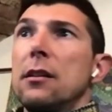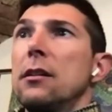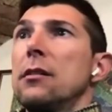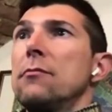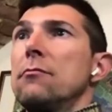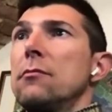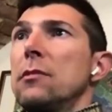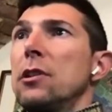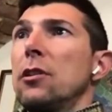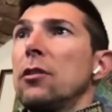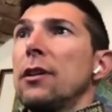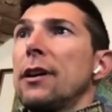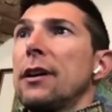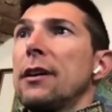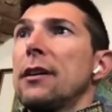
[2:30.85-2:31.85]
little
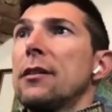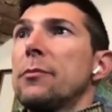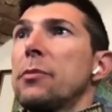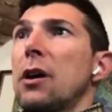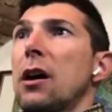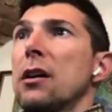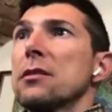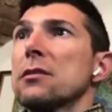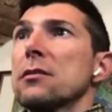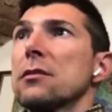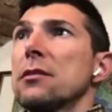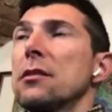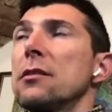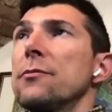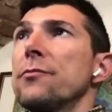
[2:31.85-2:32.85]
AirPods here.
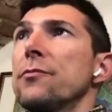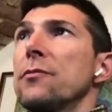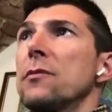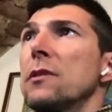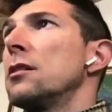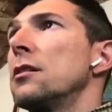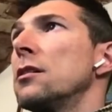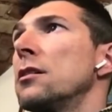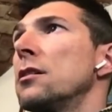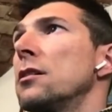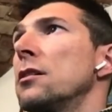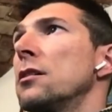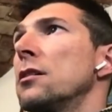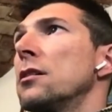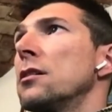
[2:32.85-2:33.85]

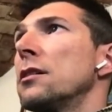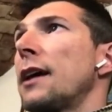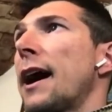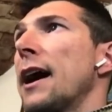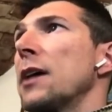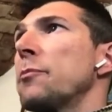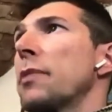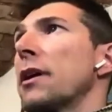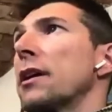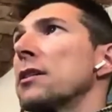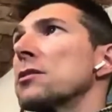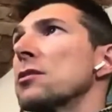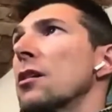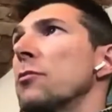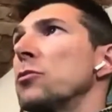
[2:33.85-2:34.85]
The iPad is now
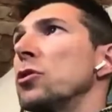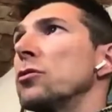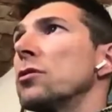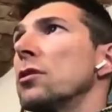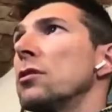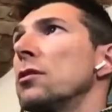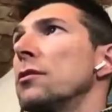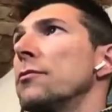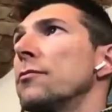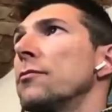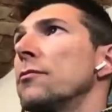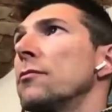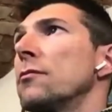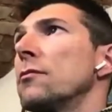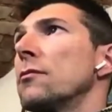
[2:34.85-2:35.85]
muted,
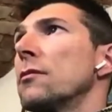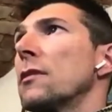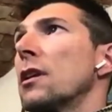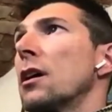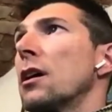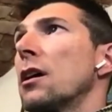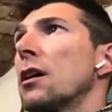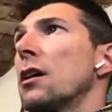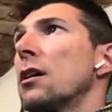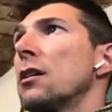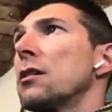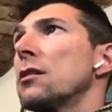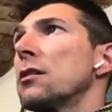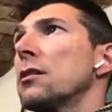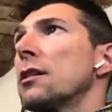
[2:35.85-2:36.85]
and
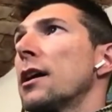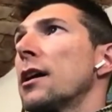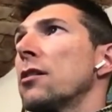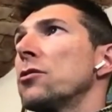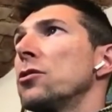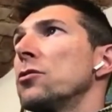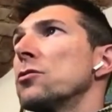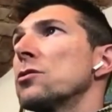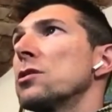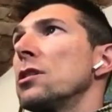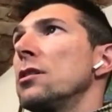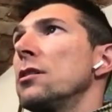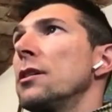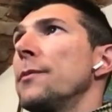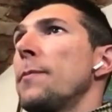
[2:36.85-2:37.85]
now you see.
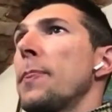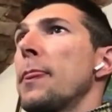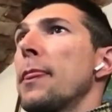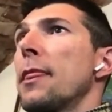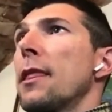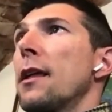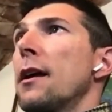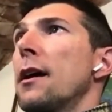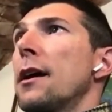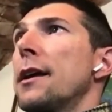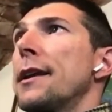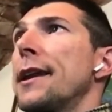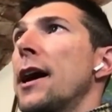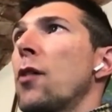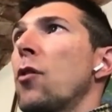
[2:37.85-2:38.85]

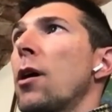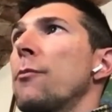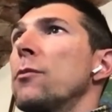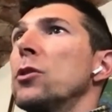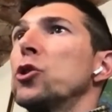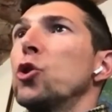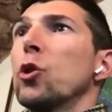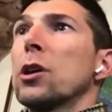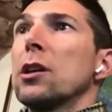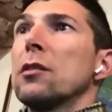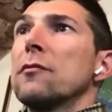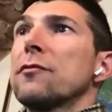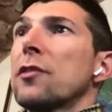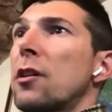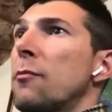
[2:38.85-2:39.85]
Now I'm talking
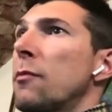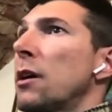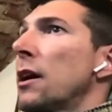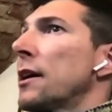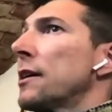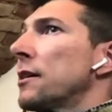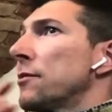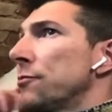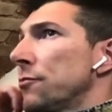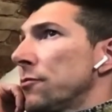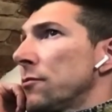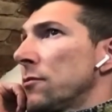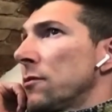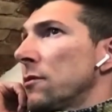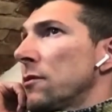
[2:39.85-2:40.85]
from my
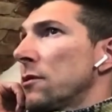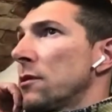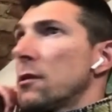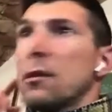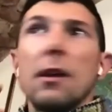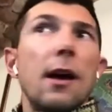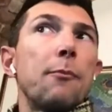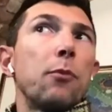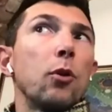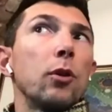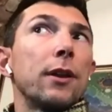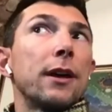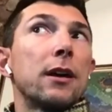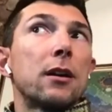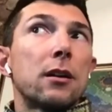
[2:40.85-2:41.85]
Apple
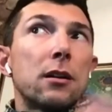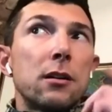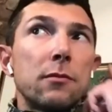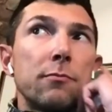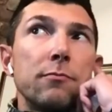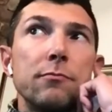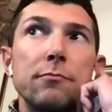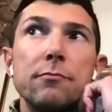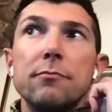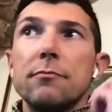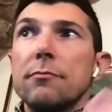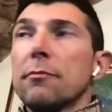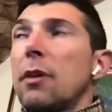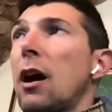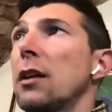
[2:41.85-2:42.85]

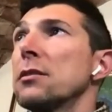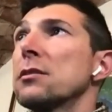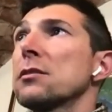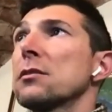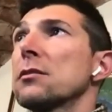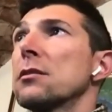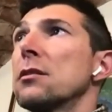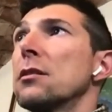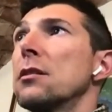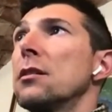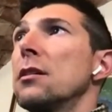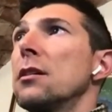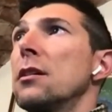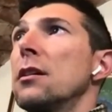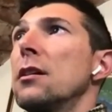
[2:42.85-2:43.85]
AirPods,
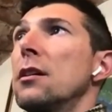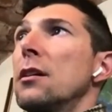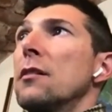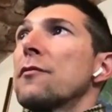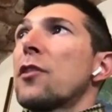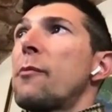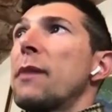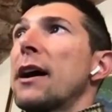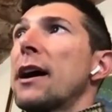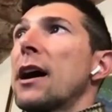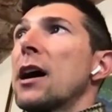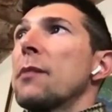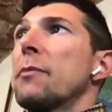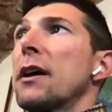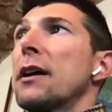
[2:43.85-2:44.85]
from my
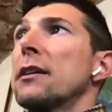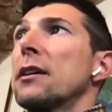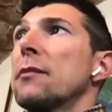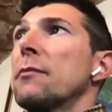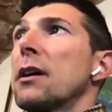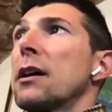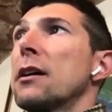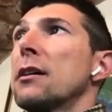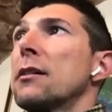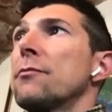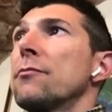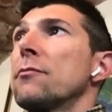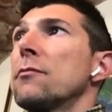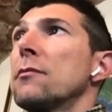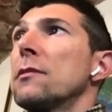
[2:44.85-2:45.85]
iPad, and my
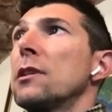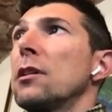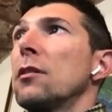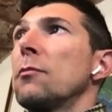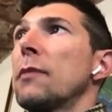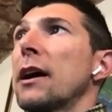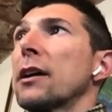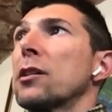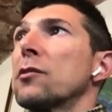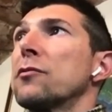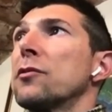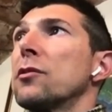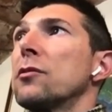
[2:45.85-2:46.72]
little microphone